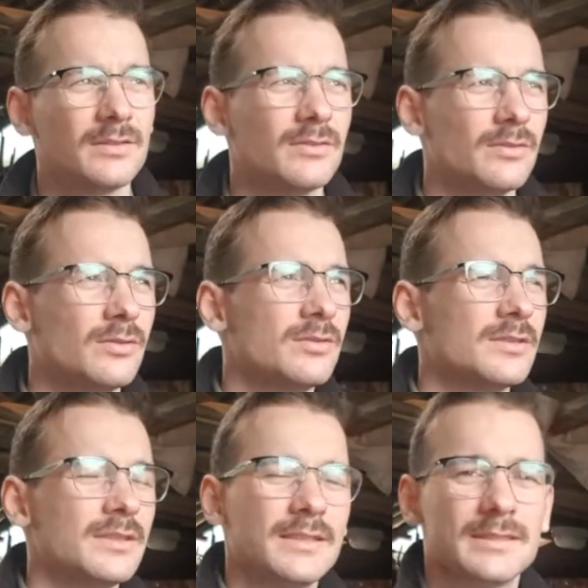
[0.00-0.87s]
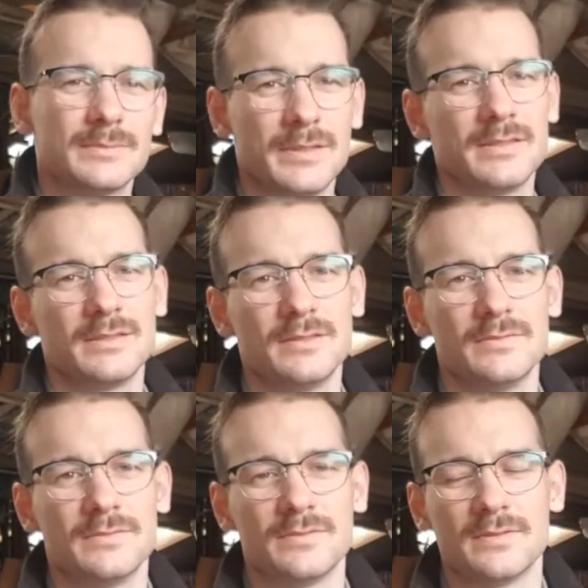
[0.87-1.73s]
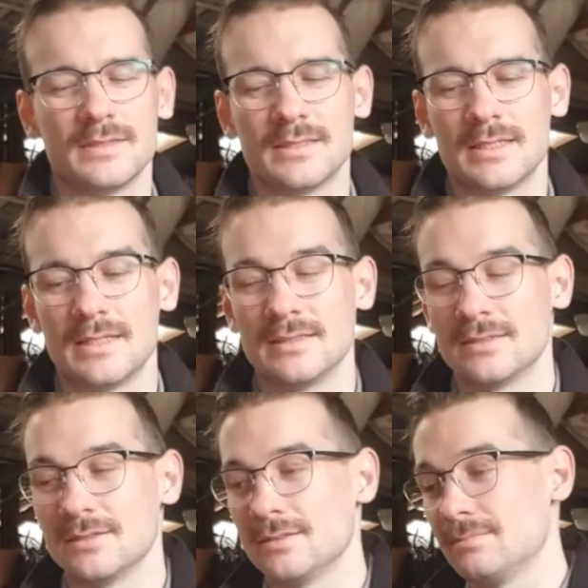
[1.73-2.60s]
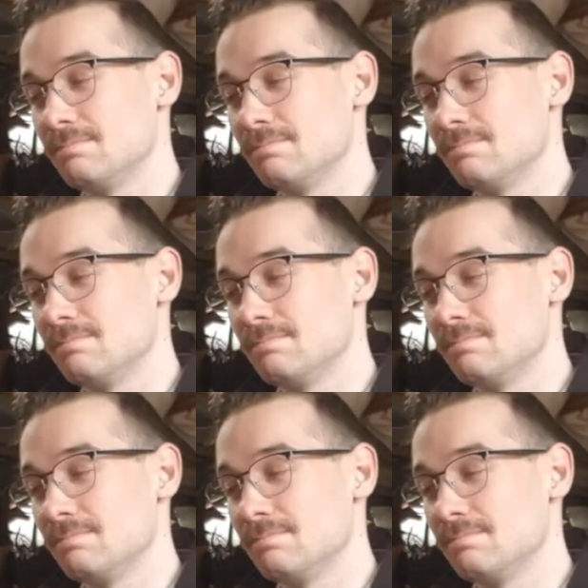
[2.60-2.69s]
Not expensive as a...